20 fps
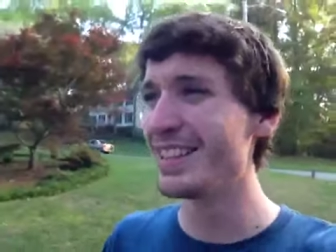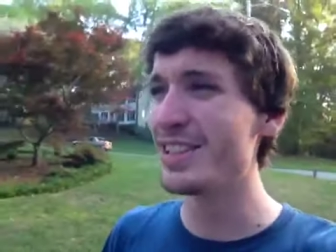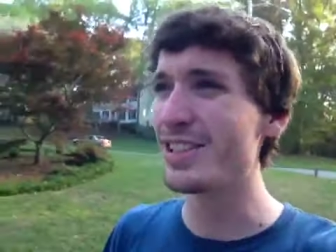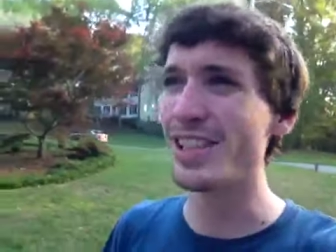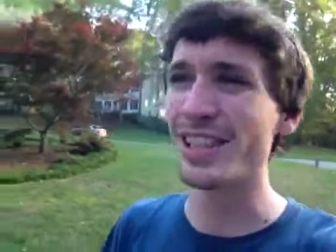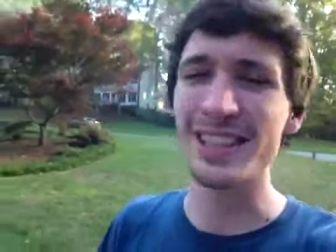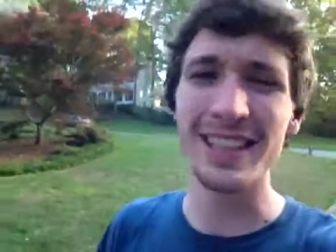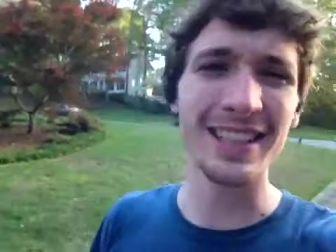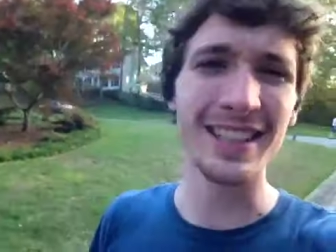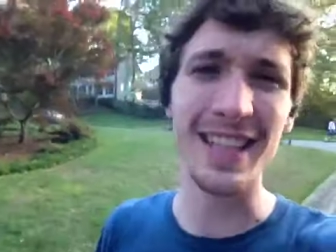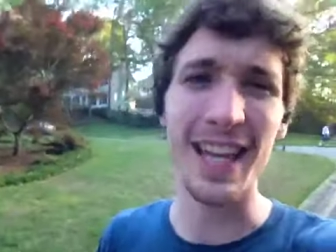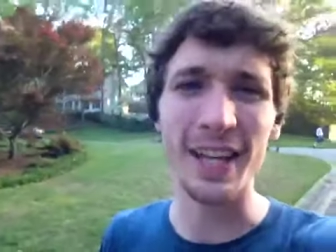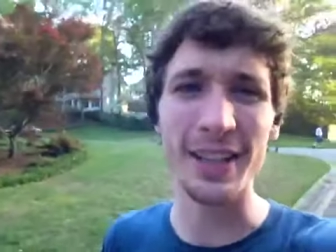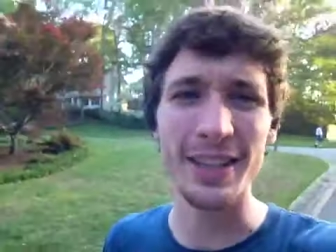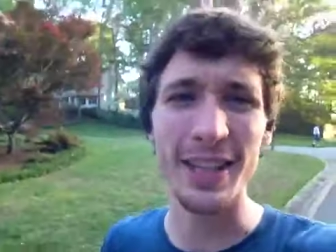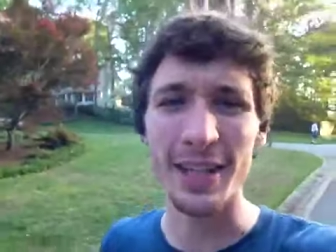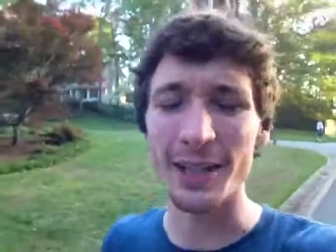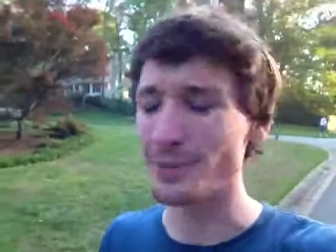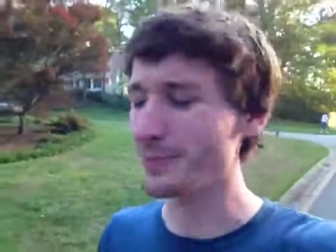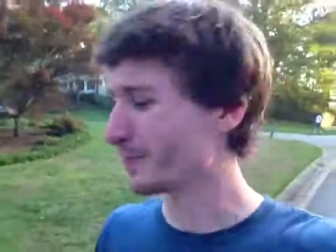Check this out
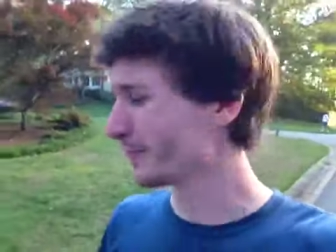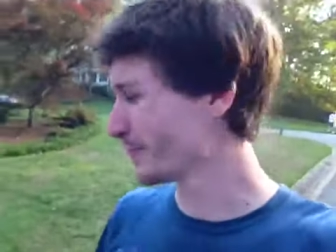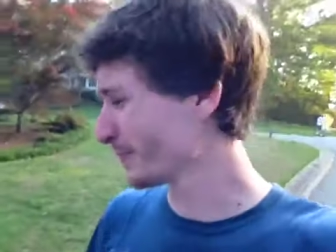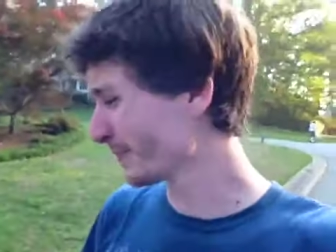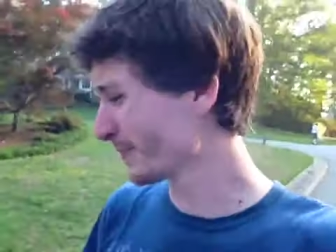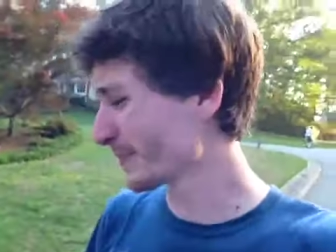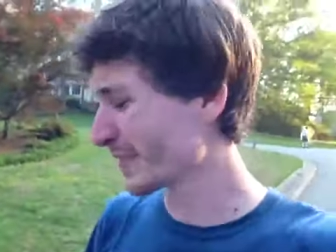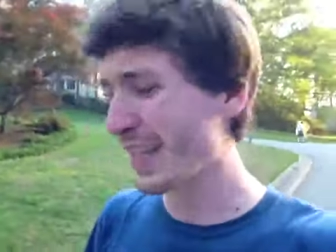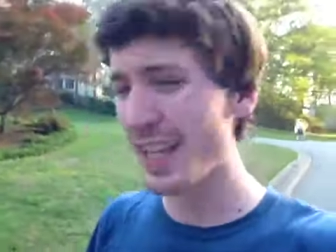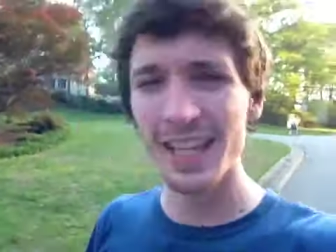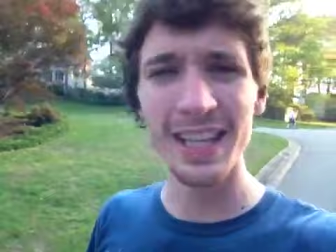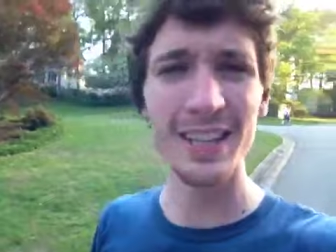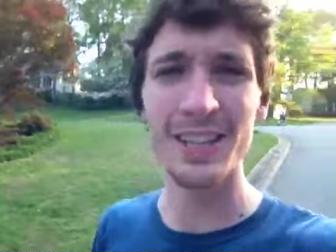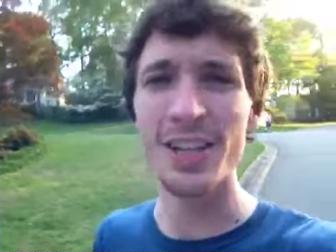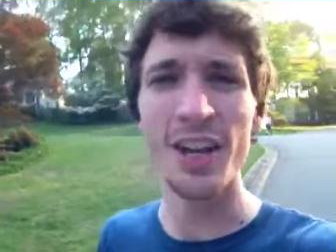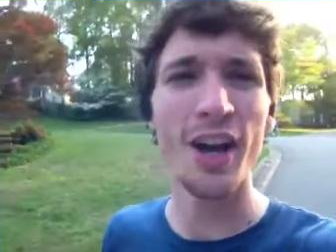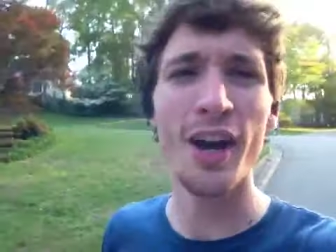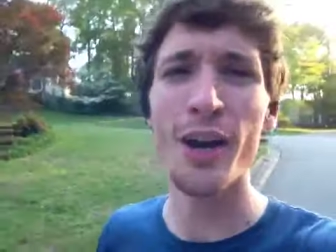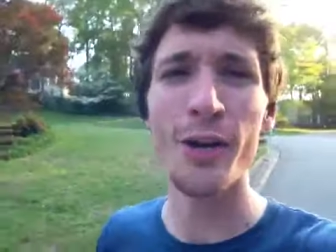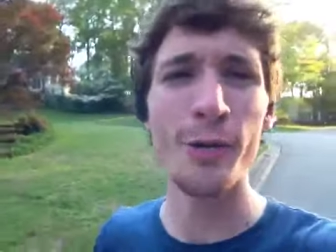though.
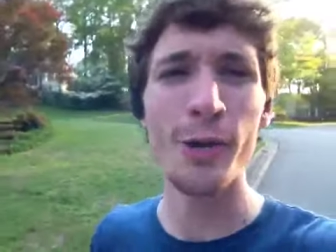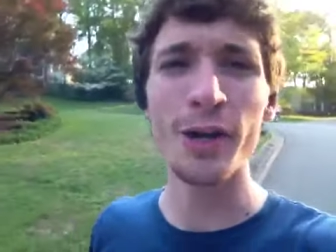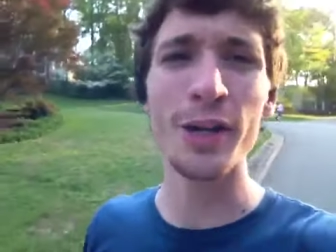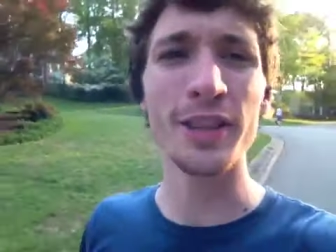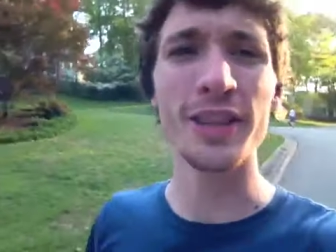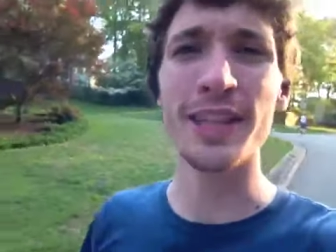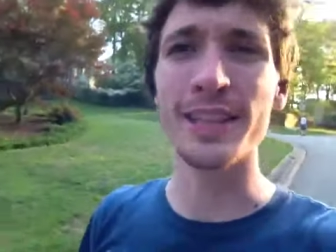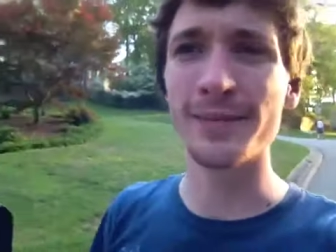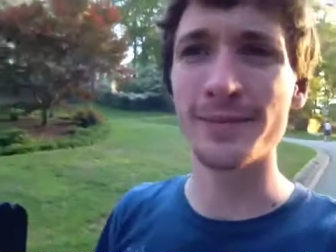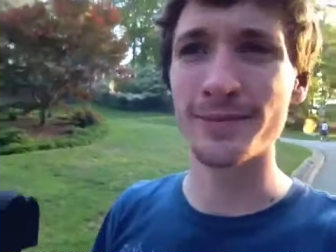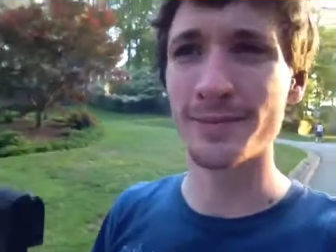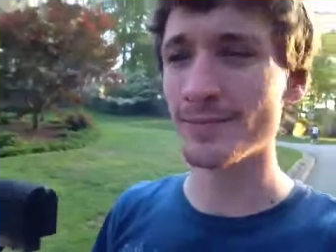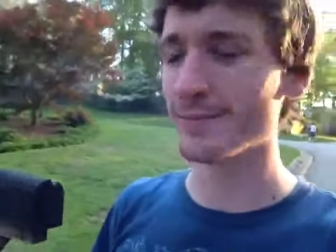It's all worth it.